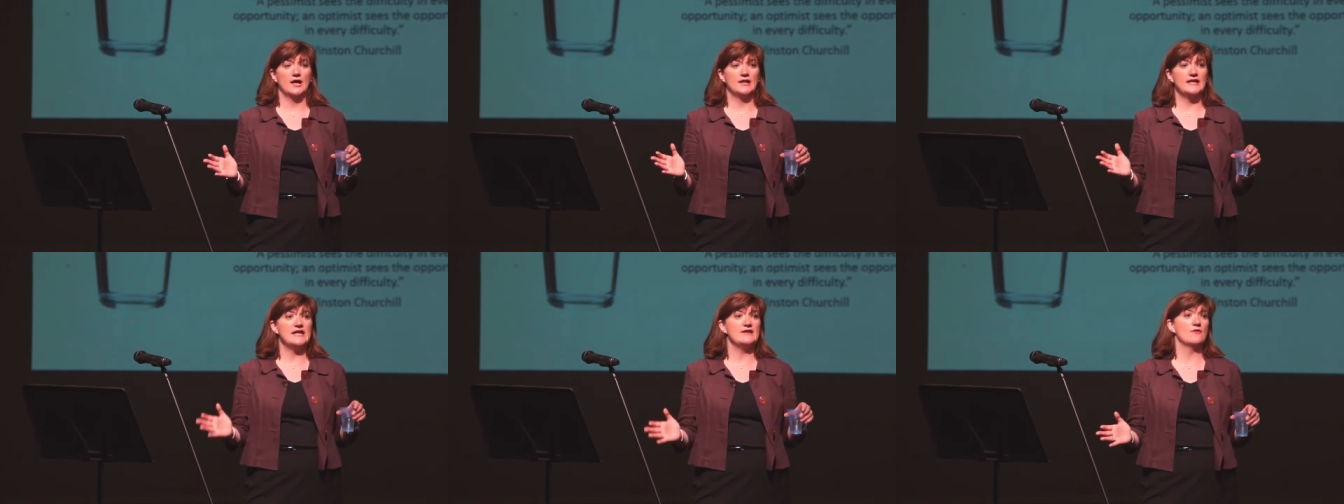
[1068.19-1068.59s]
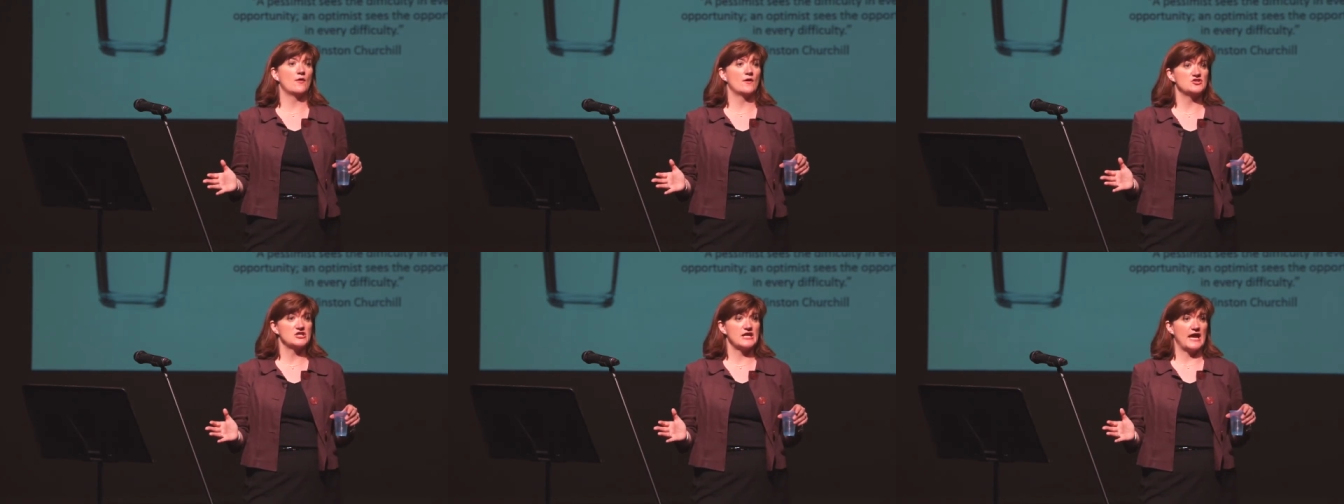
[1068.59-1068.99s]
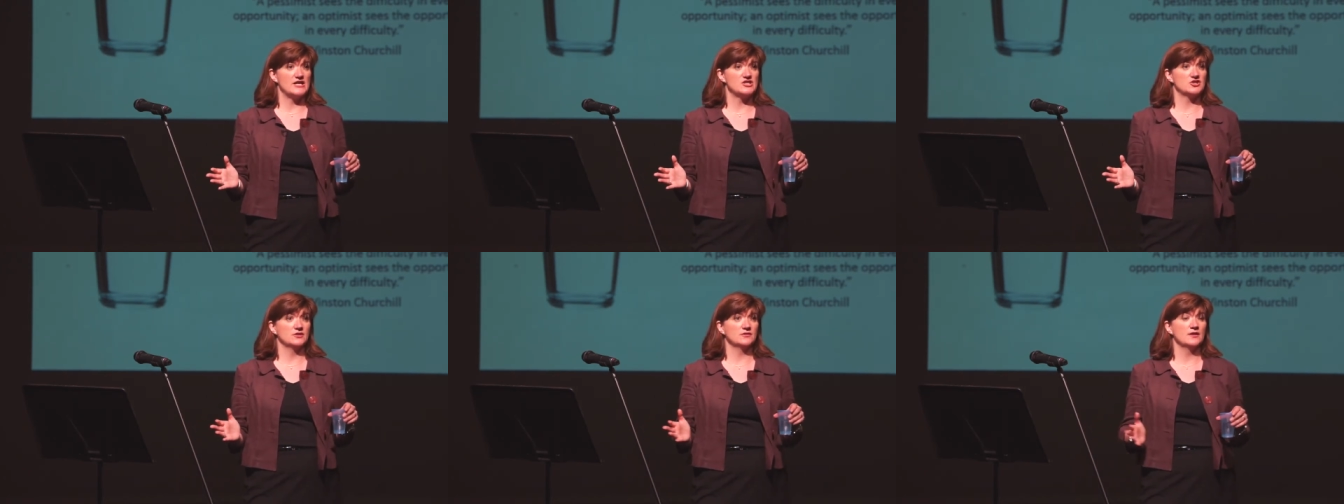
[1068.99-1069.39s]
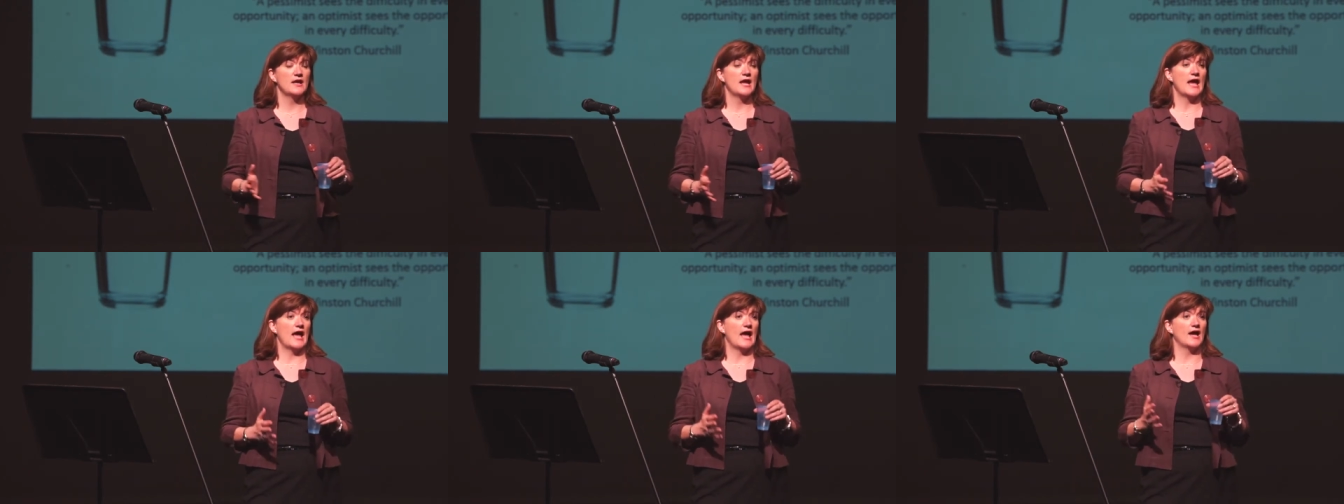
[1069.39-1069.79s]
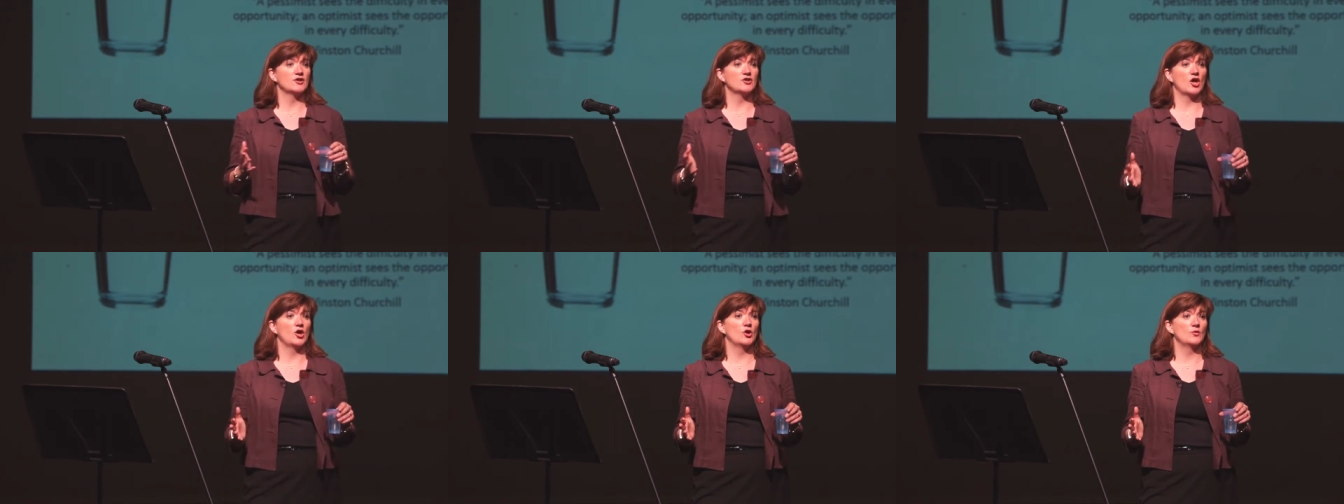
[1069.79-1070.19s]
leave our education
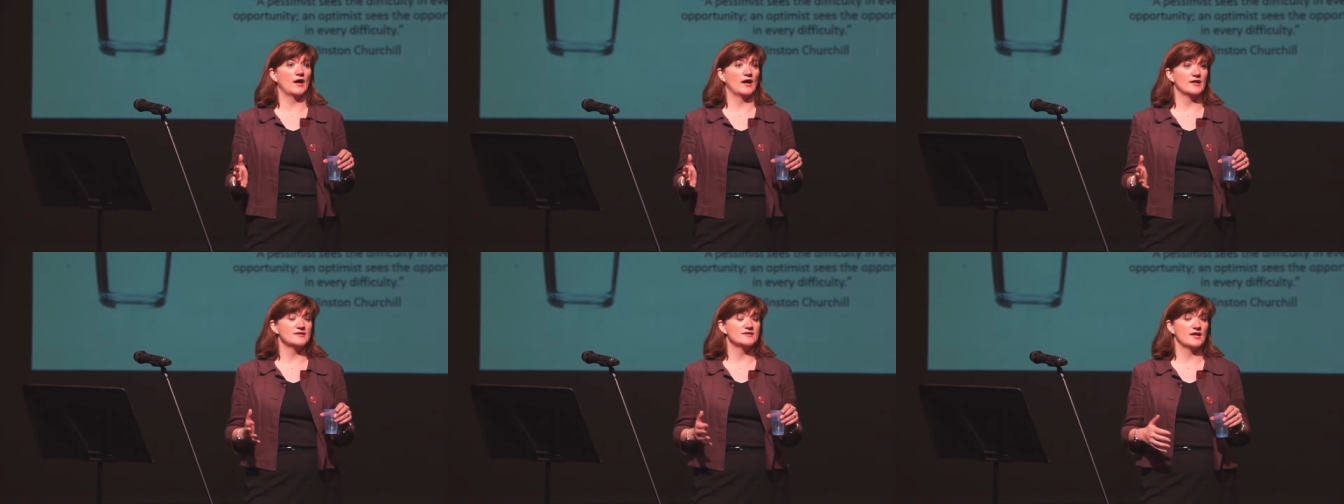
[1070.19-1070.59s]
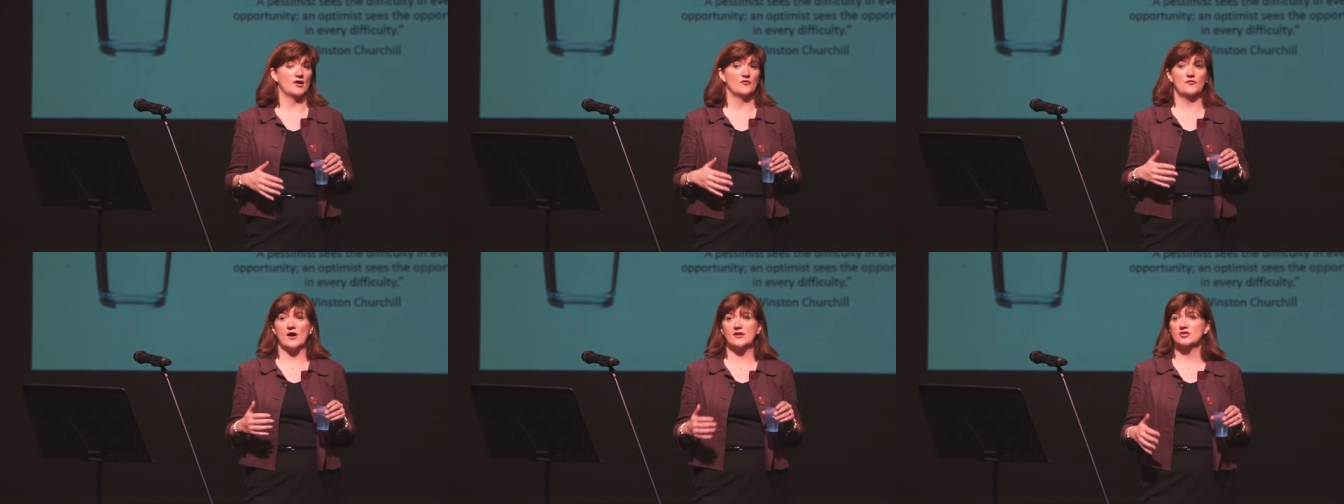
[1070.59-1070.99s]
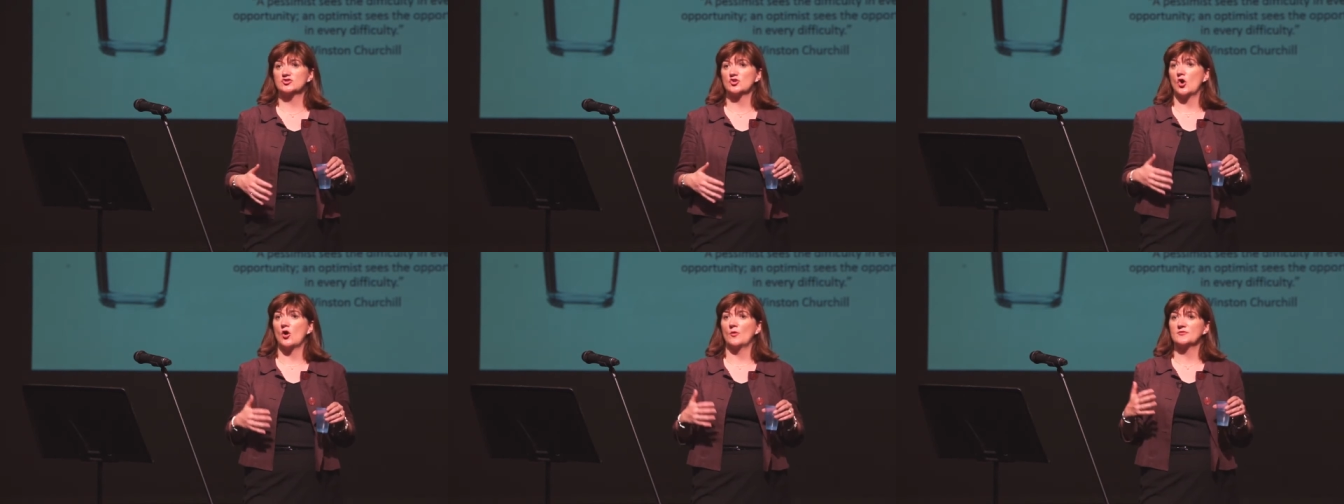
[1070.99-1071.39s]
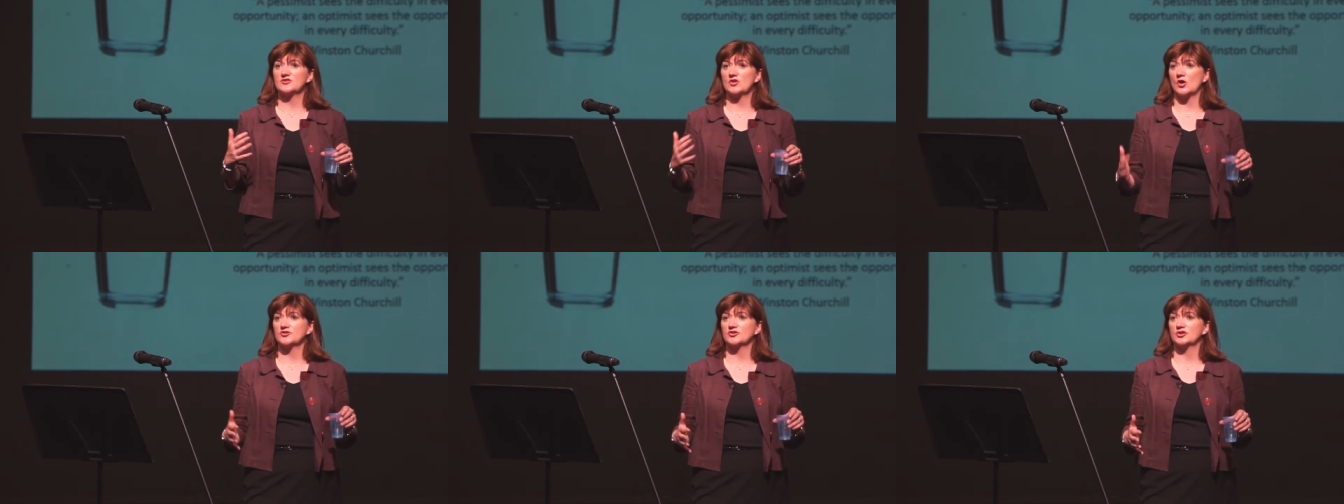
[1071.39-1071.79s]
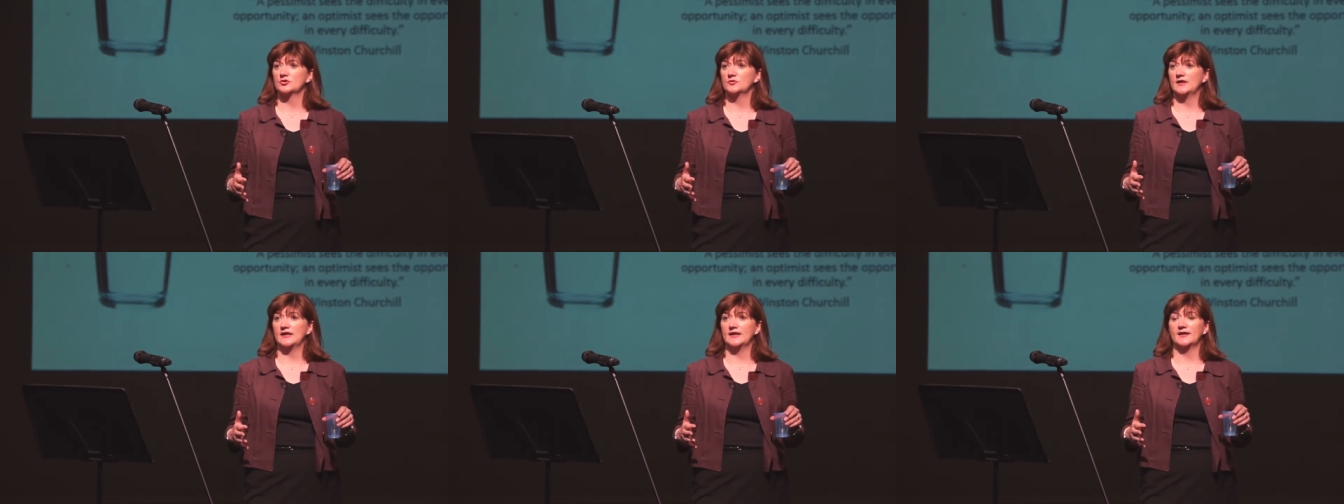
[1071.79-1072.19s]
and go and find a job, start a
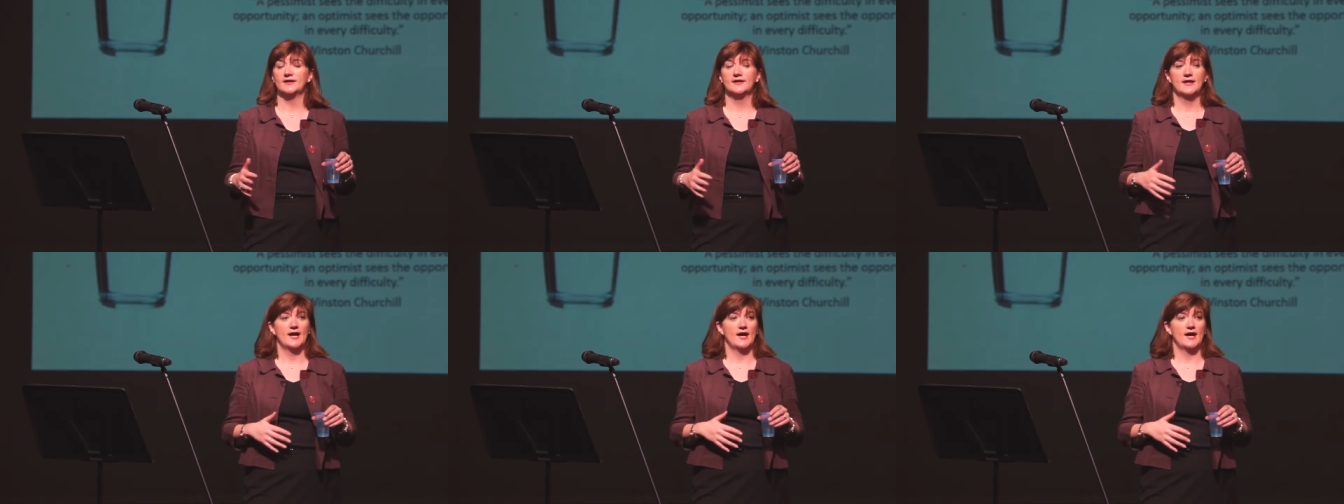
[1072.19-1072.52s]
career,